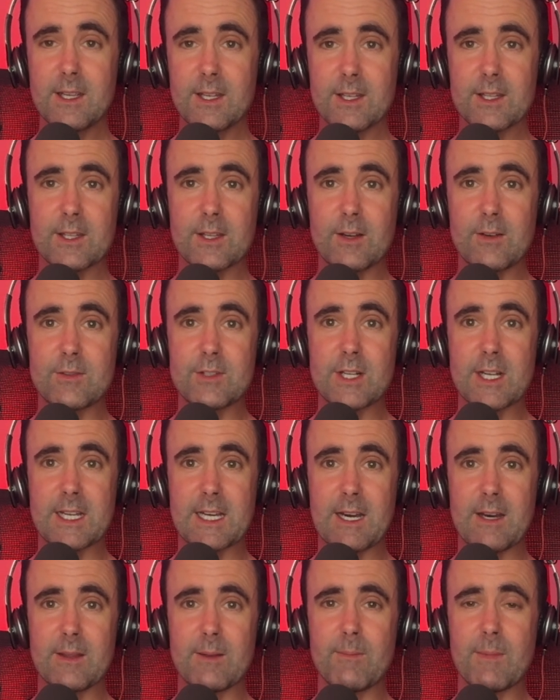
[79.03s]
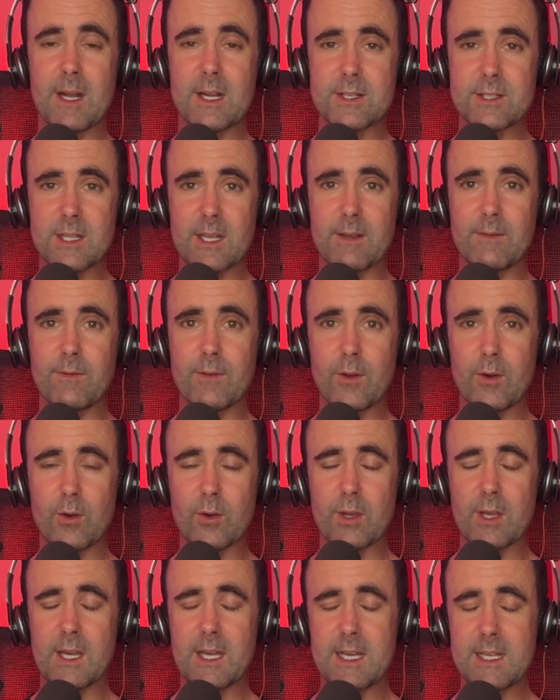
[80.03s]
Go check out the match day
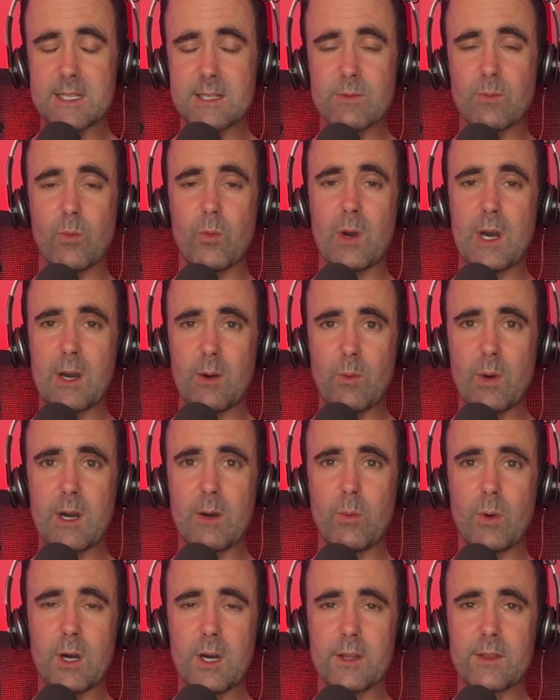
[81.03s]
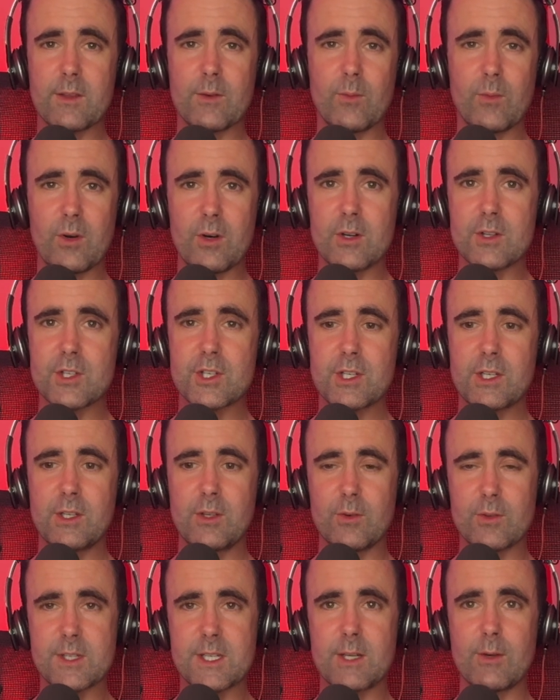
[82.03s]
vlog. It's well worth a watch.
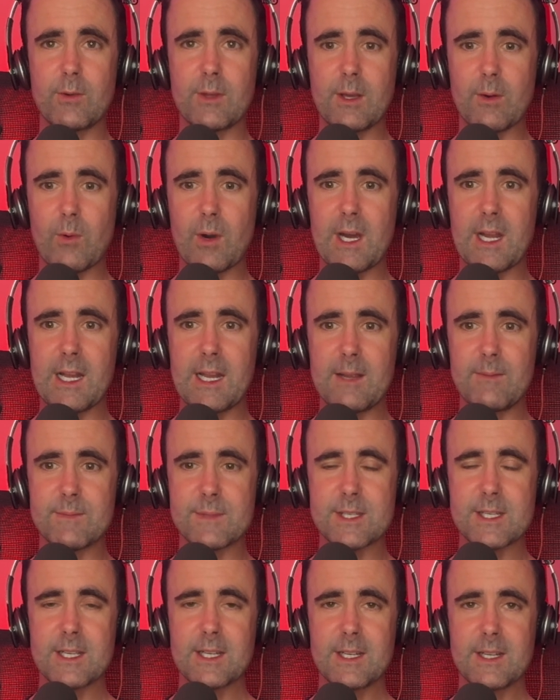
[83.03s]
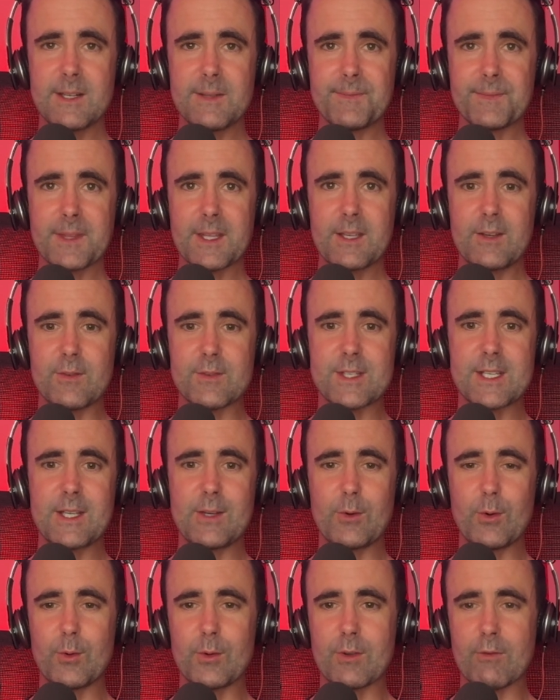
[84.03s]
You'll see all the away limbs. You'll see
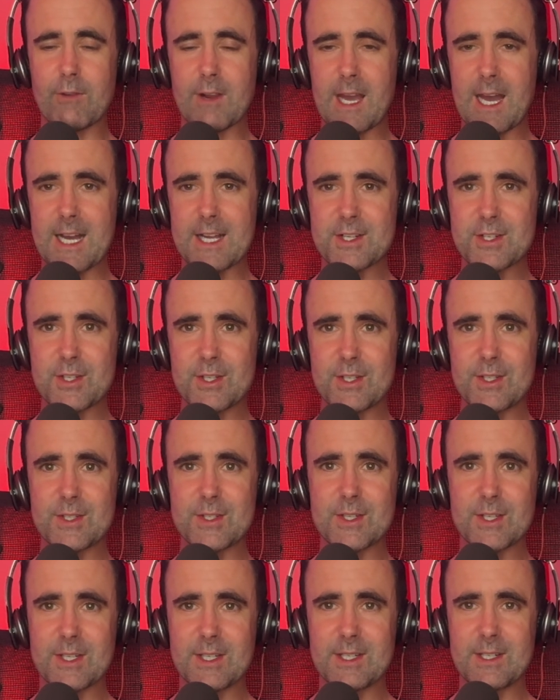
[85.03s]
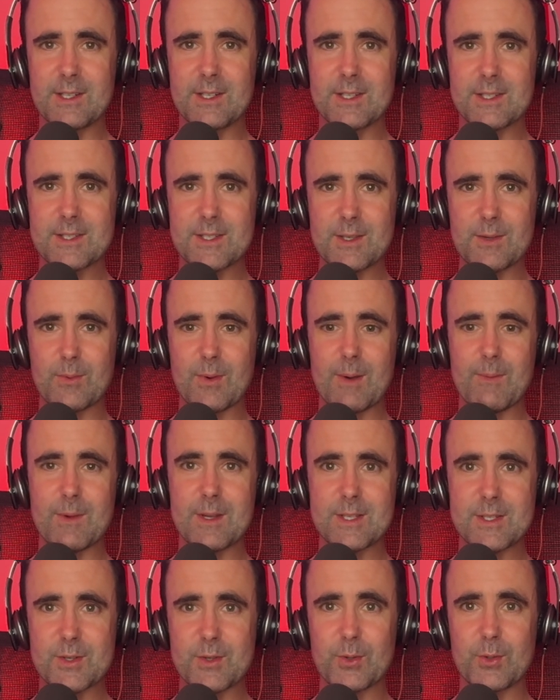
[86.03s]
all the reaction to when we
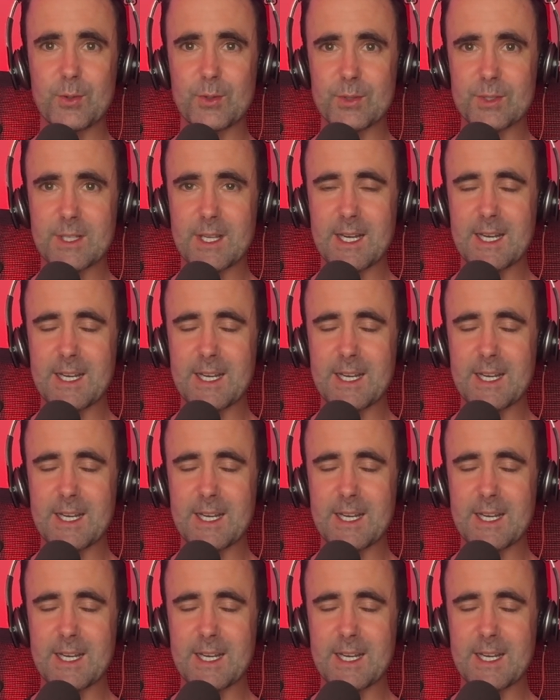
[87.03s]
scored